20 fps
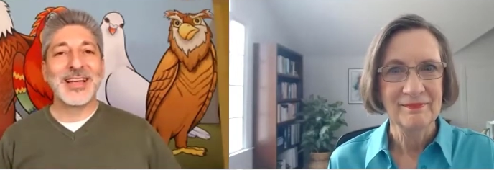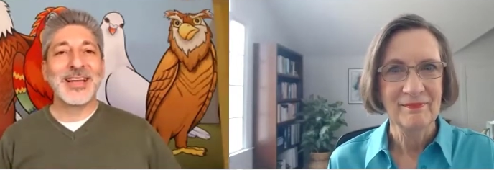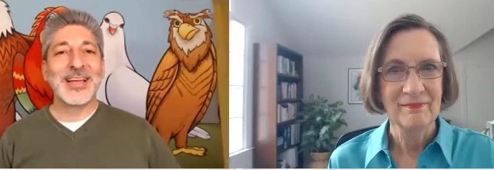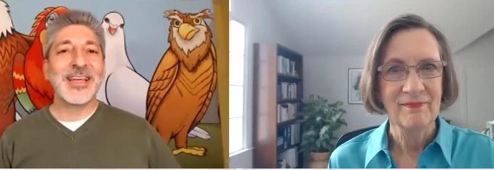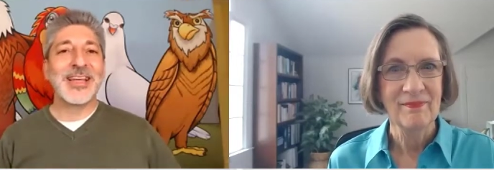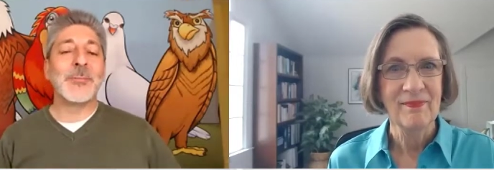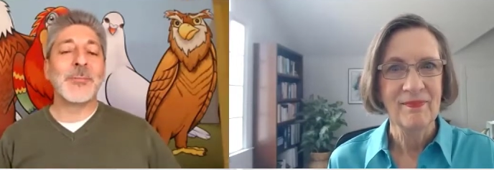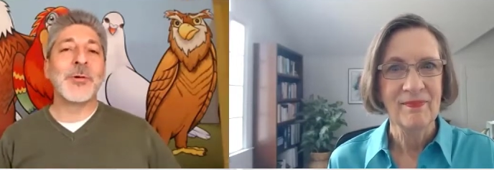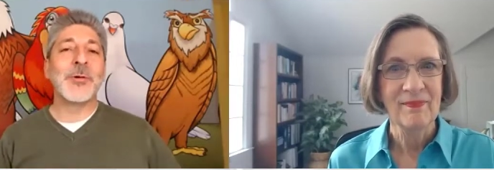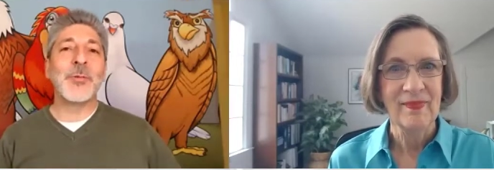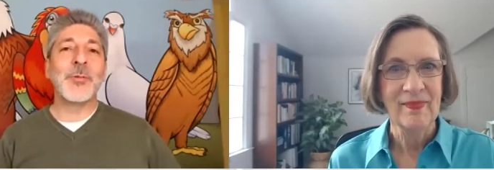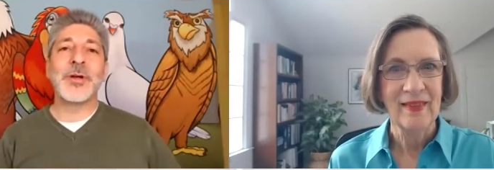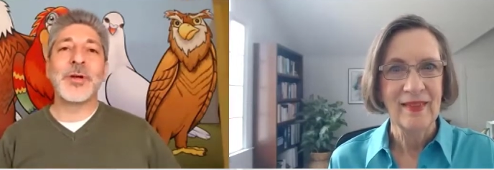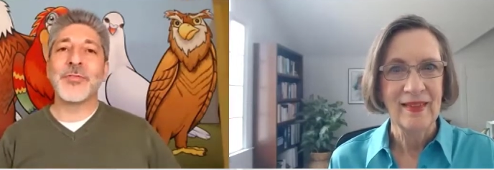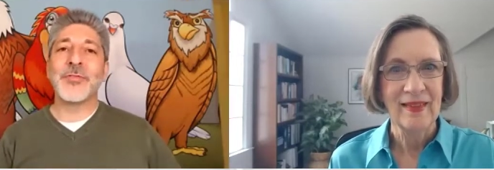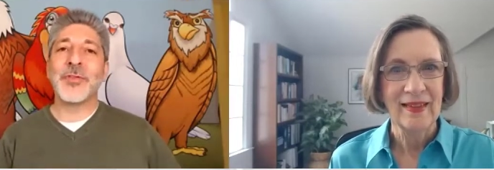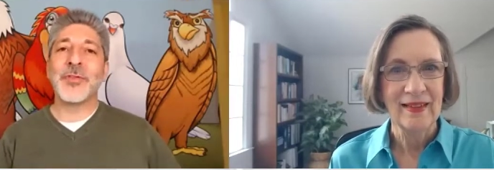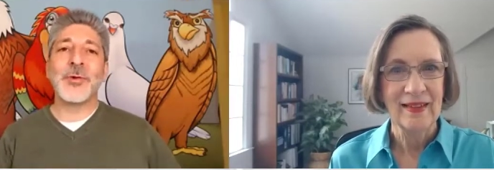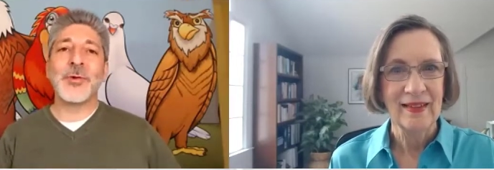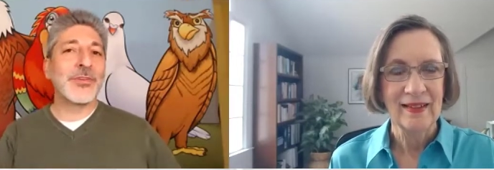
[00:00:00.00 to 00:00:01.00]
Speaker 1: Yeah, but what
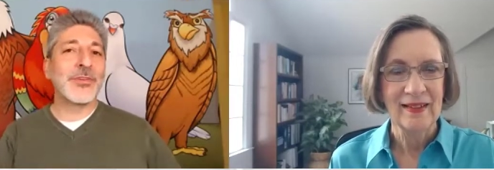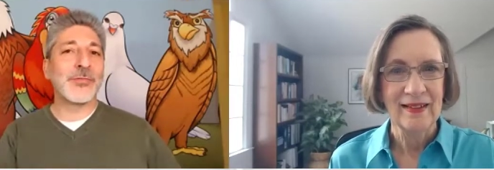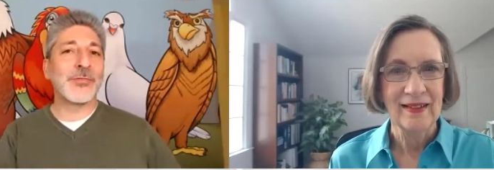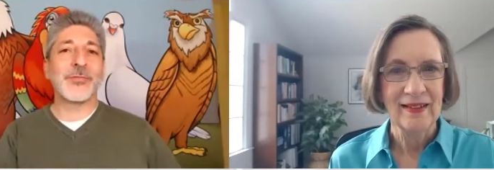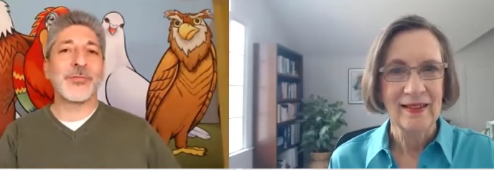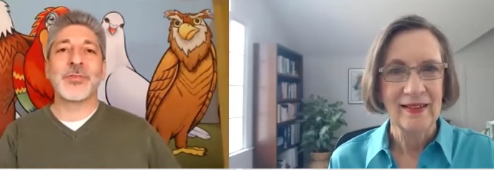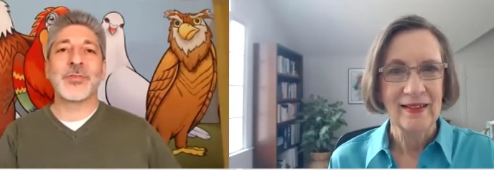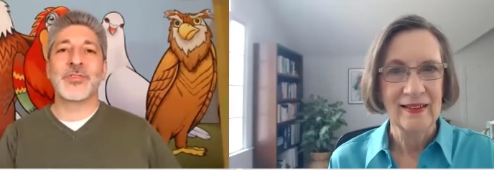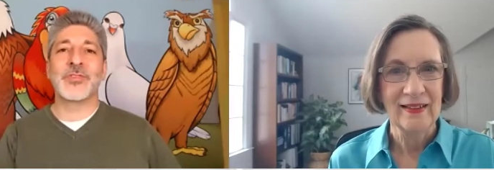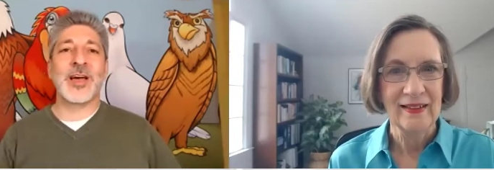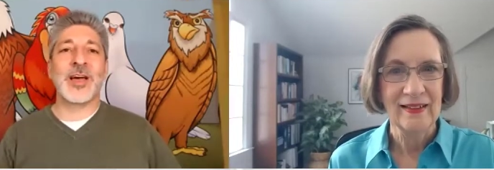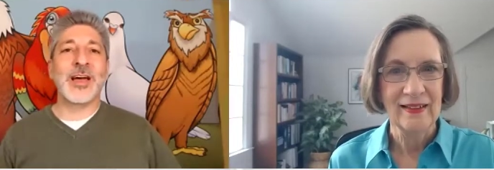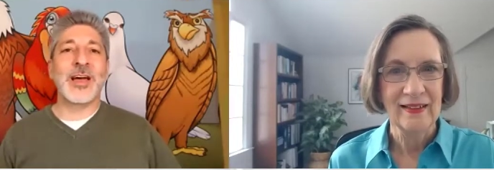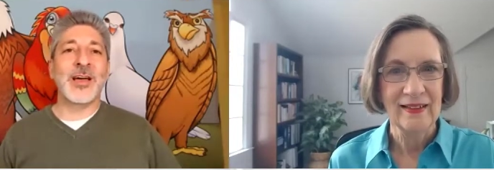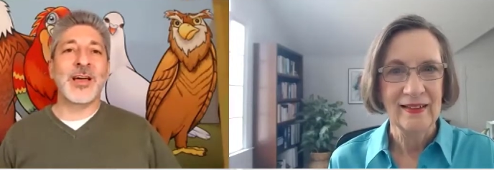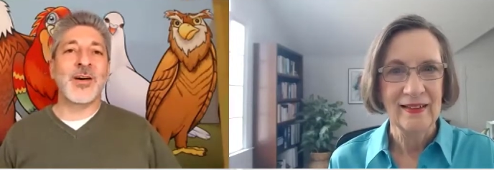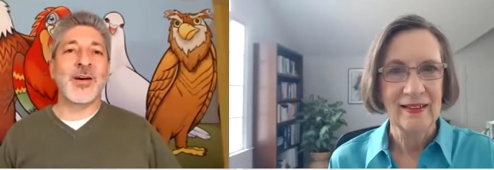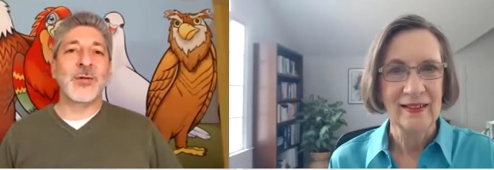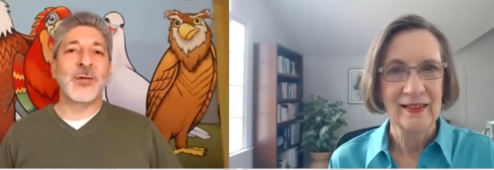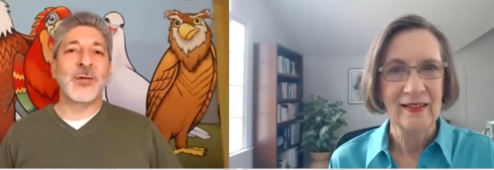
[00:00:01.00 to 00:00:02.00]
if they're a different
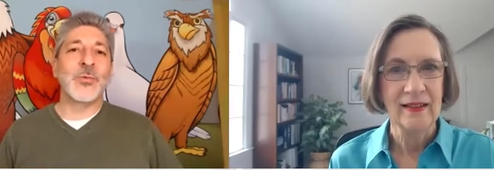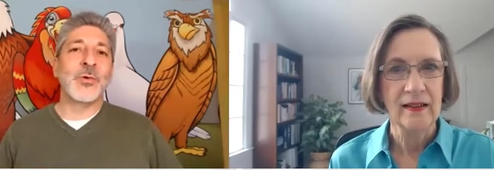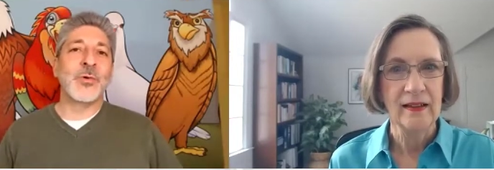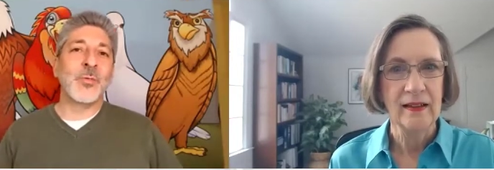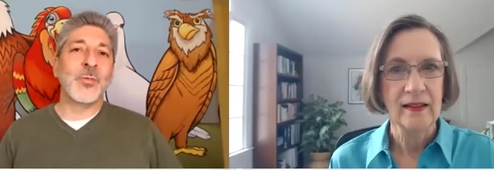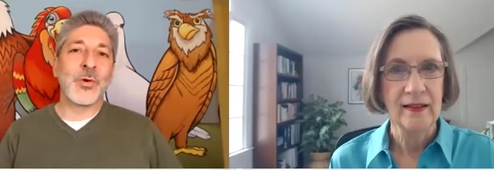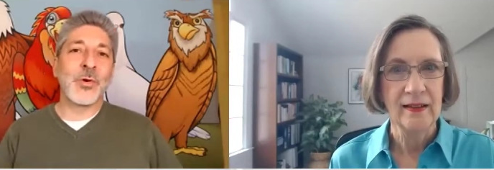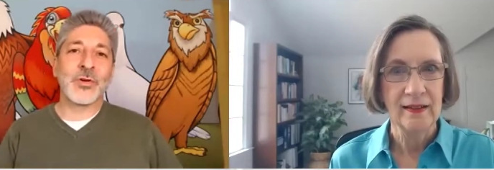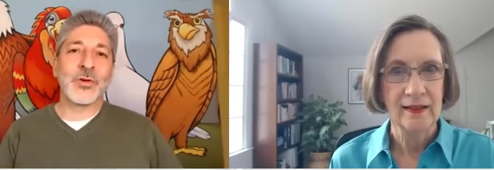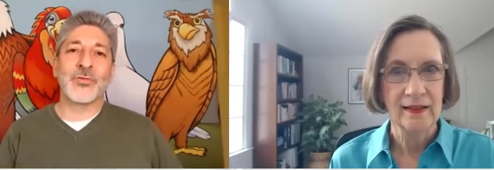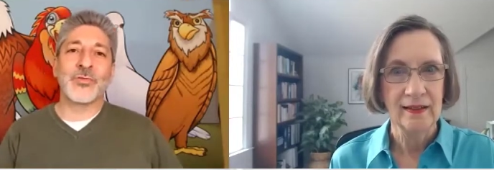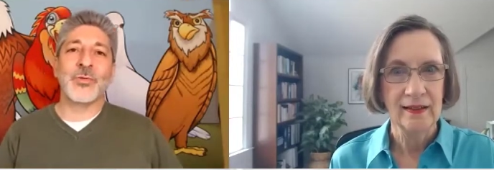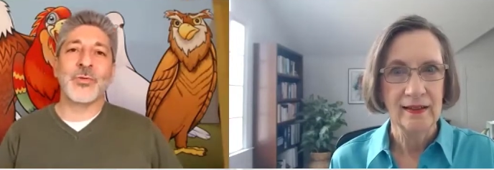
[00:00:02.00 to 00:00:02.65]
style and what works for